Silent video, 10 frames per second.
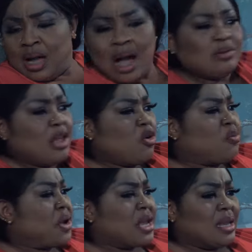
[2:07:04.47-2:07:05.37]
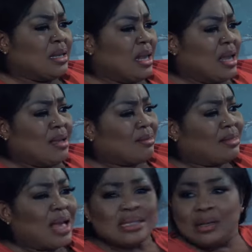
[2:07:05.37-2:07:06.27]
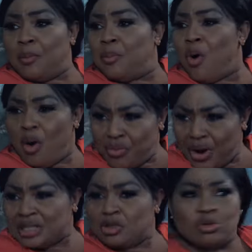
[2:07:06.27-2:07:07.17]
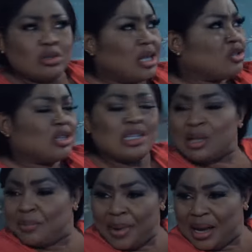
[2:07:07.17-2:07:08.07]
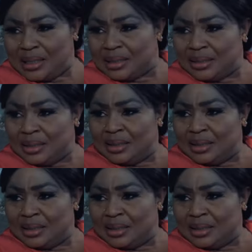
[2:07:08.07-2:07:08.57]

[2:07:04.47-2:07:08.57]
How do you bring in that poor rat into this palace?